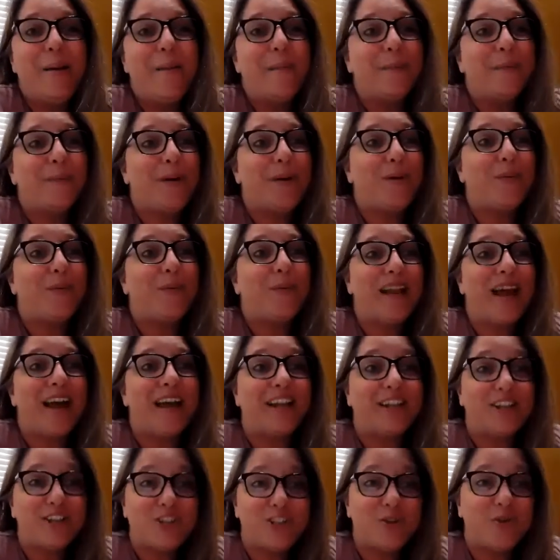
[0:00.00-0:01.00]
but when
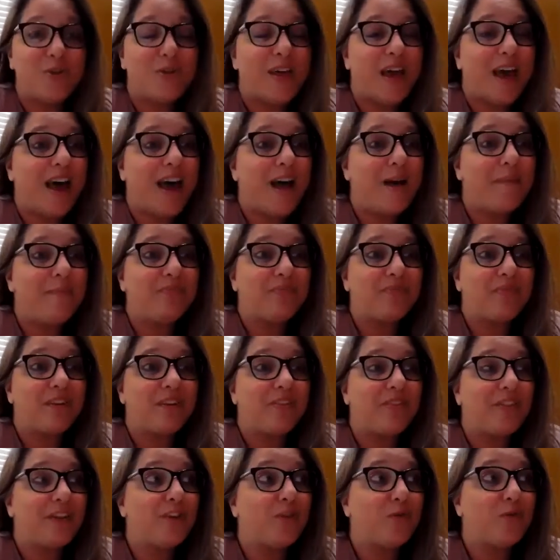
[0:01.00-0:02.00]
I do that,
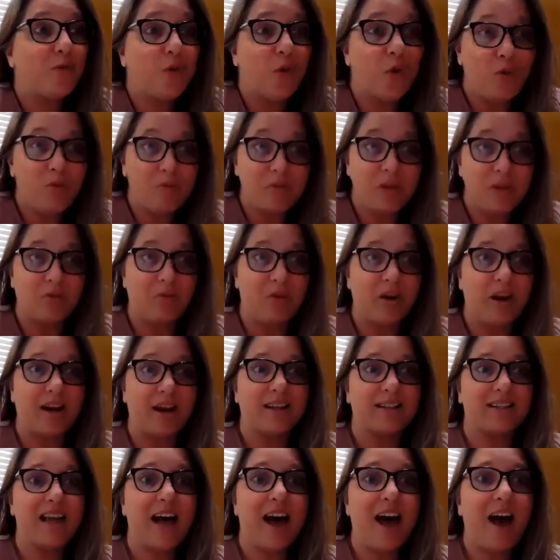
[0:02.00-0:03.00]
the enrollment rate
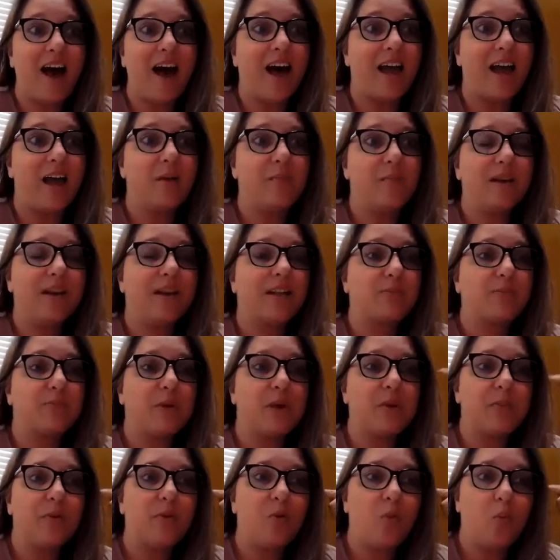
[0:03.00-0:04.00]
is high because
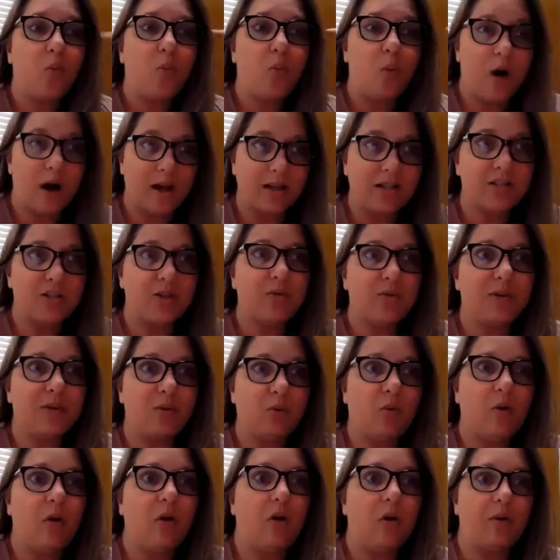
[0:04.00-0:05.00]
people want to
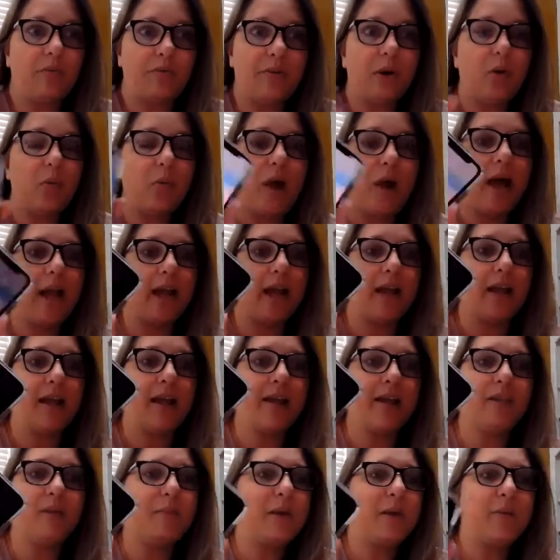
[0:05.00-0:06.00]
enroll and they're ready.
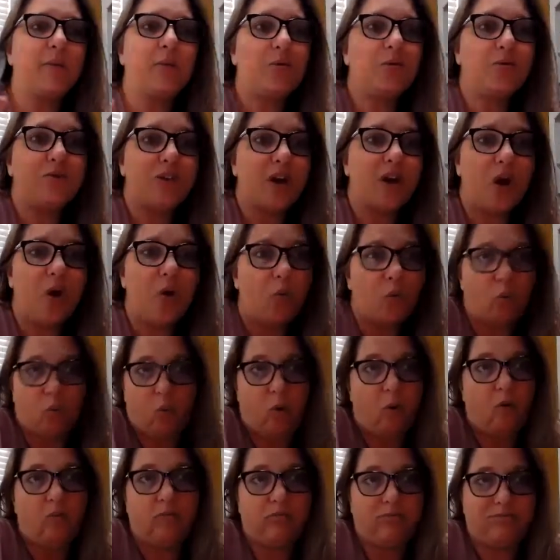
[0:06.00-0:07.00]
And the people who don't
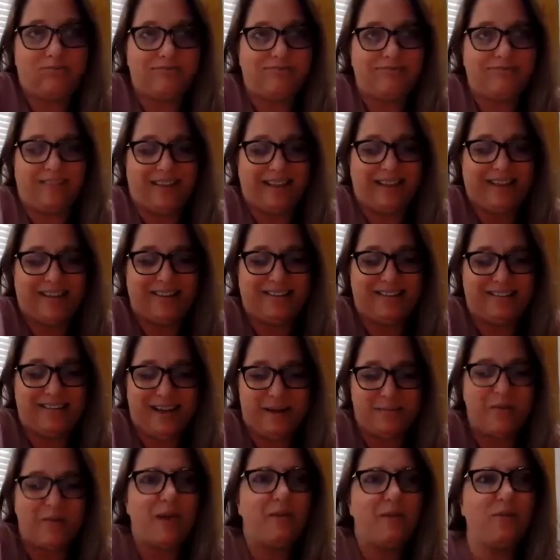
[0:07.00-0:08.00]
won't, like,
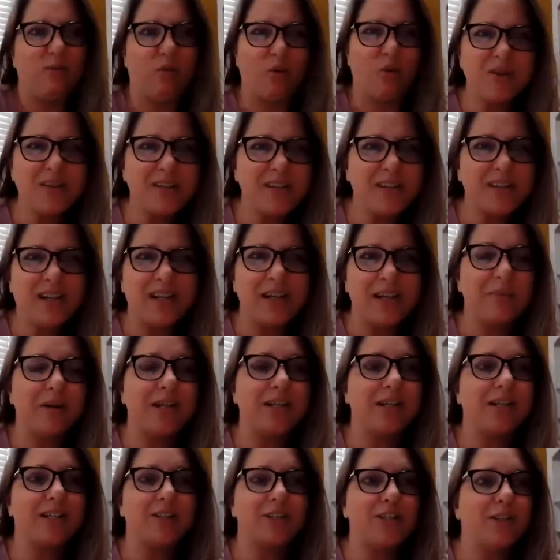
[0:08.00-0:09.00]
I'm not forcing
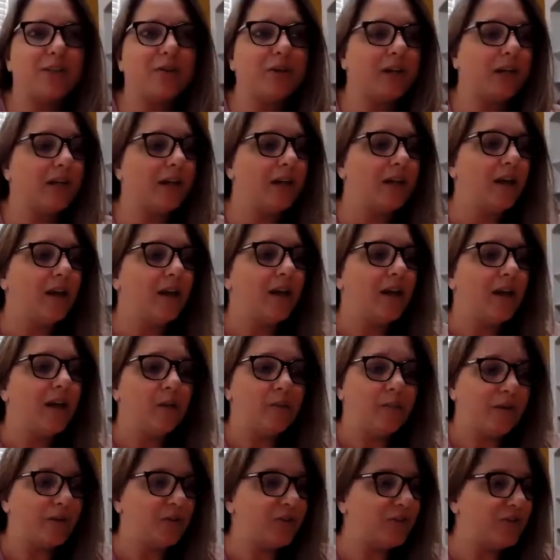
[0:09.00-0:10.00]
anybody to do it,
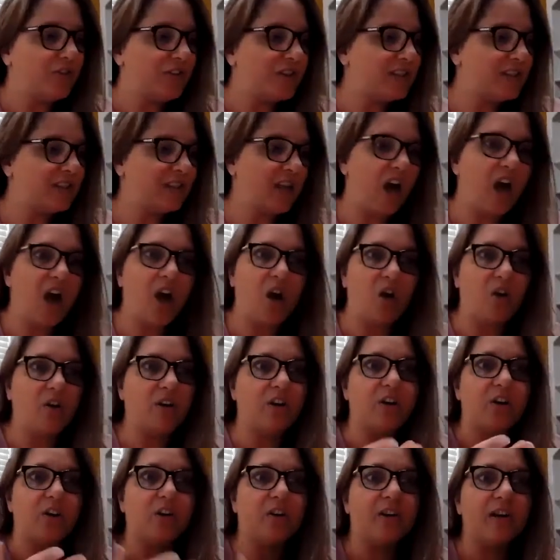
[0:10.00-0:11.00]
but you'll just go, you
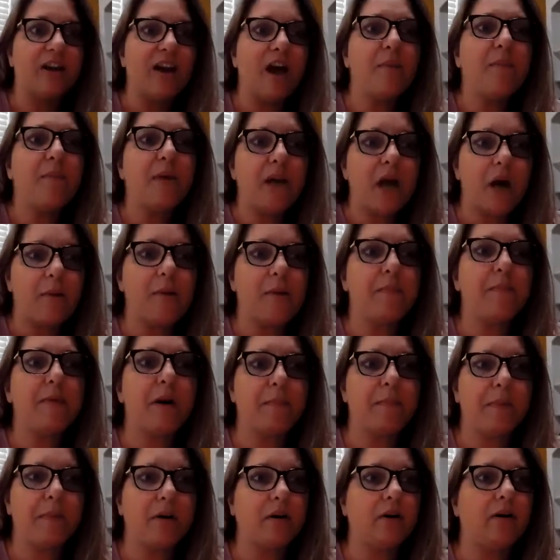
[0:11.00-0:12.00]
know, click on become a
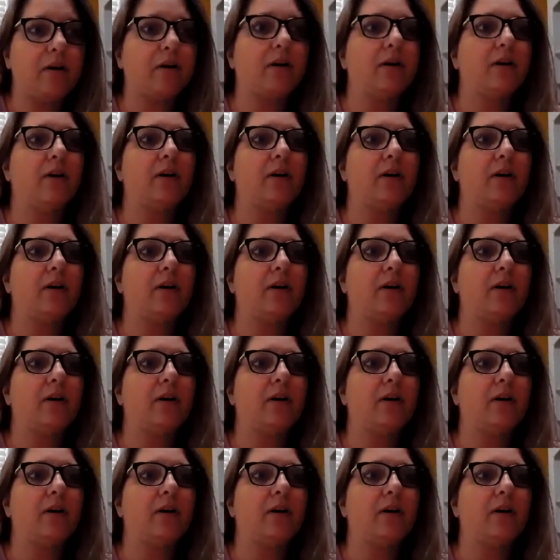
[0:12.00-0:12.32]
member,